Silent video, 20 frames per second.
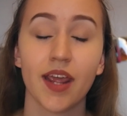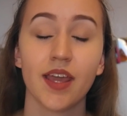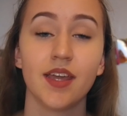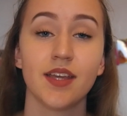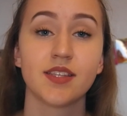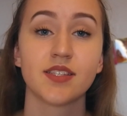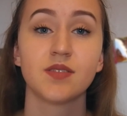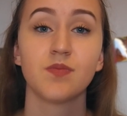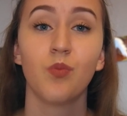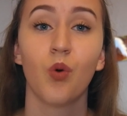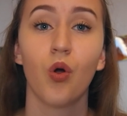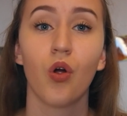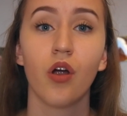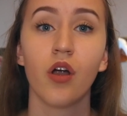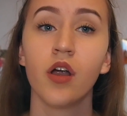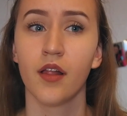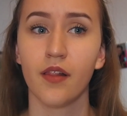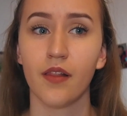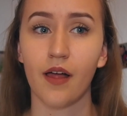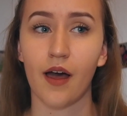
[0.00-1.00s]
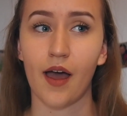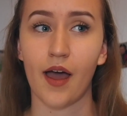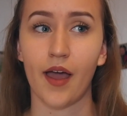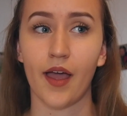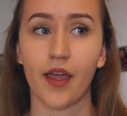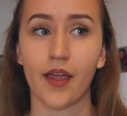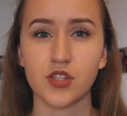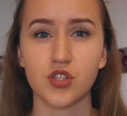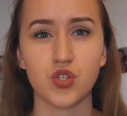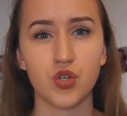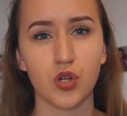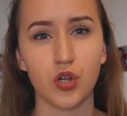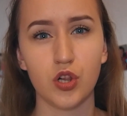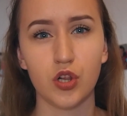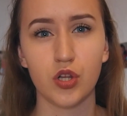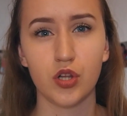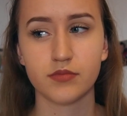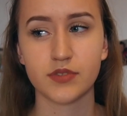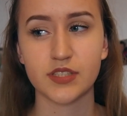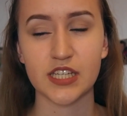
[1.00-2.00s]
It's more like
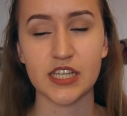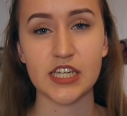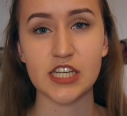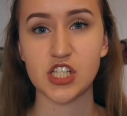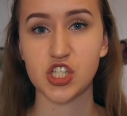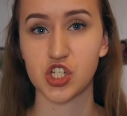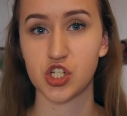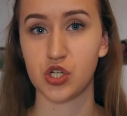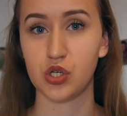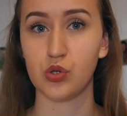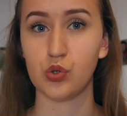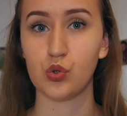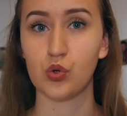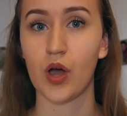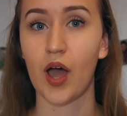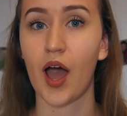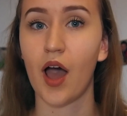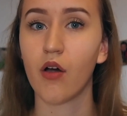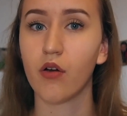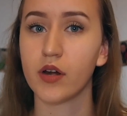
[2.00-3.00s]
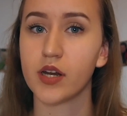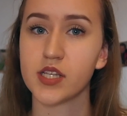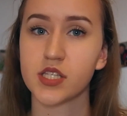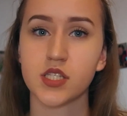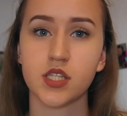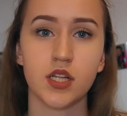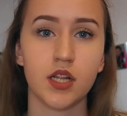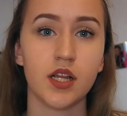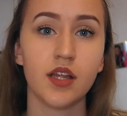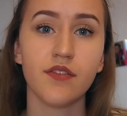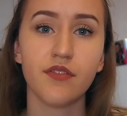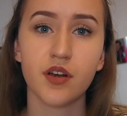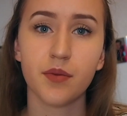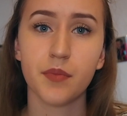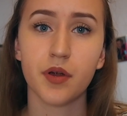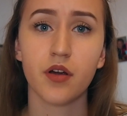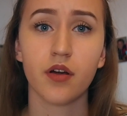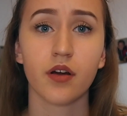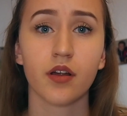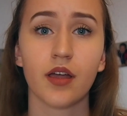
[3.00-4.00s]
to teach you how it is to live in
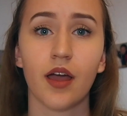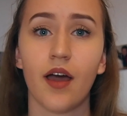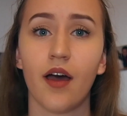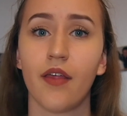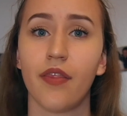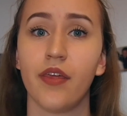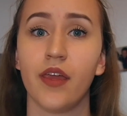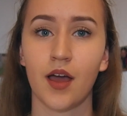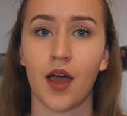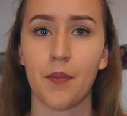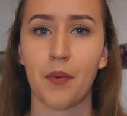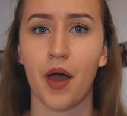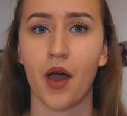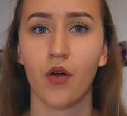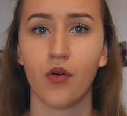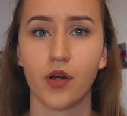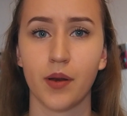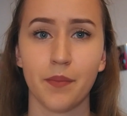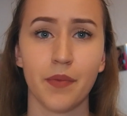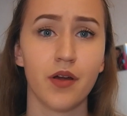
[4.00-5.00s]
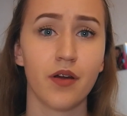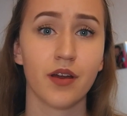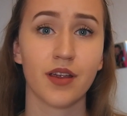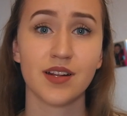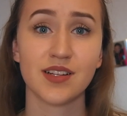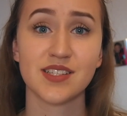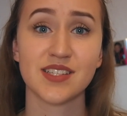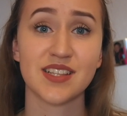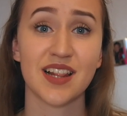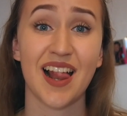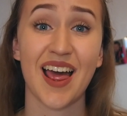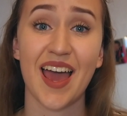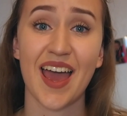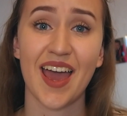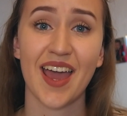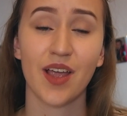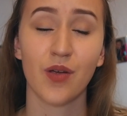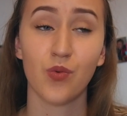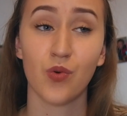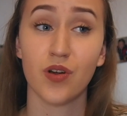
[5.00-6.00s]
America, about American
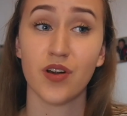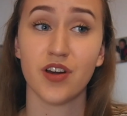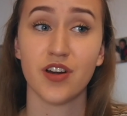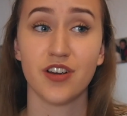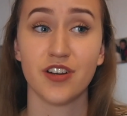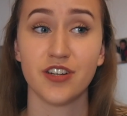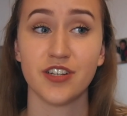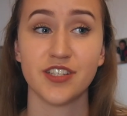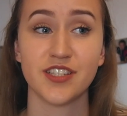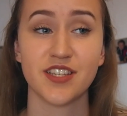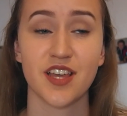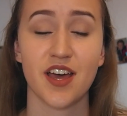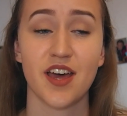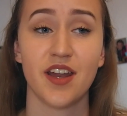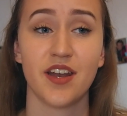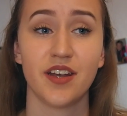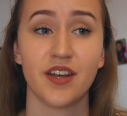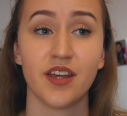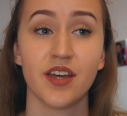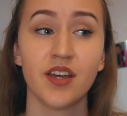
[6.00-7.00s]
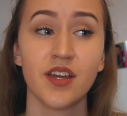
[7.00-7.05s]
slang words and